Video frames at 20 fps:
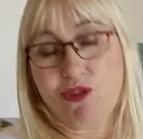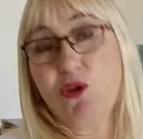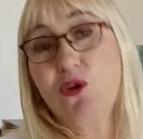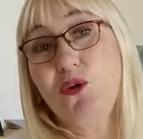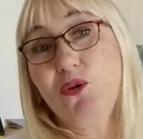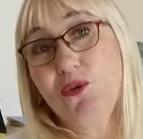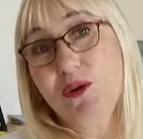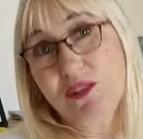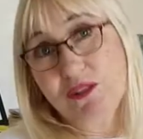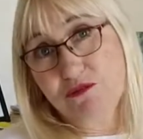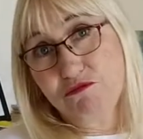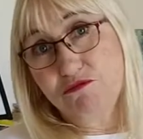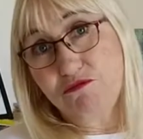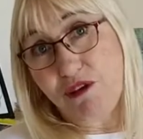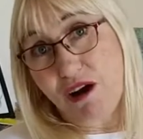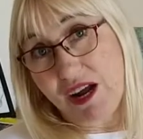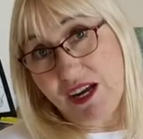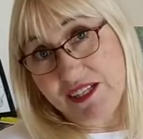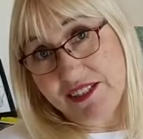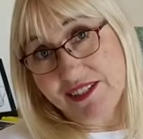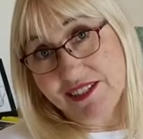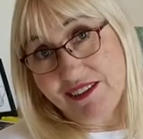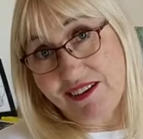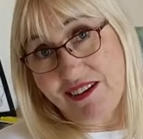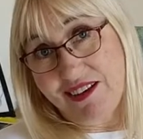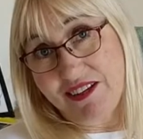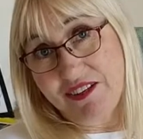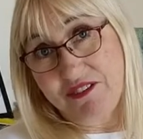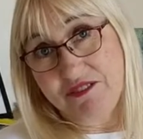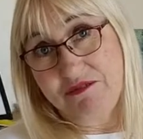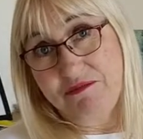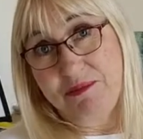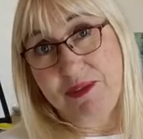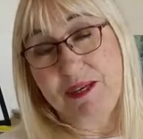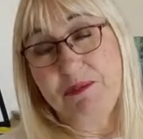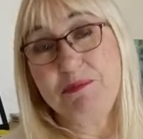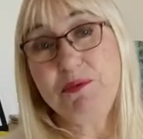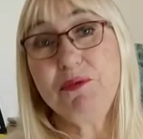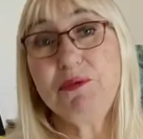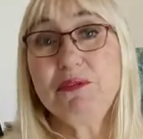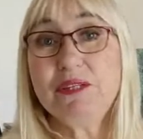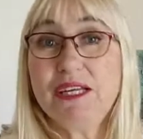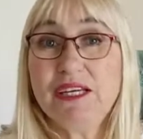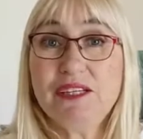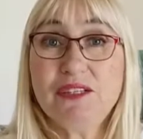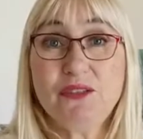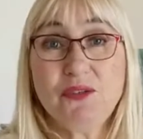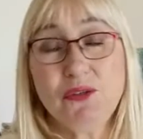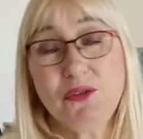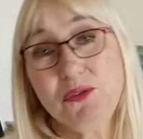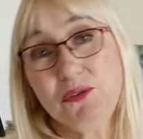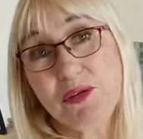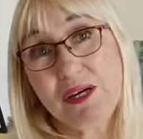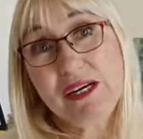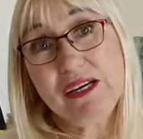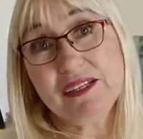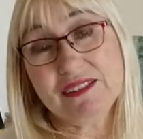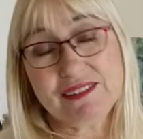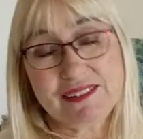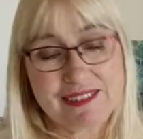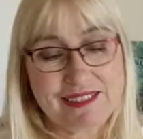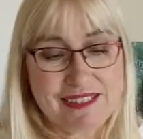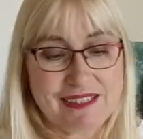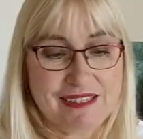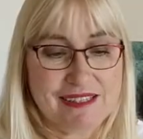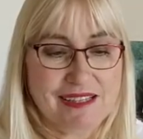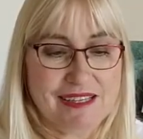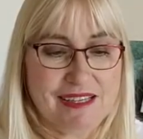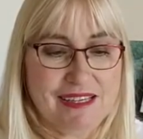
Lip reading: who are the right kind of people and who aren't.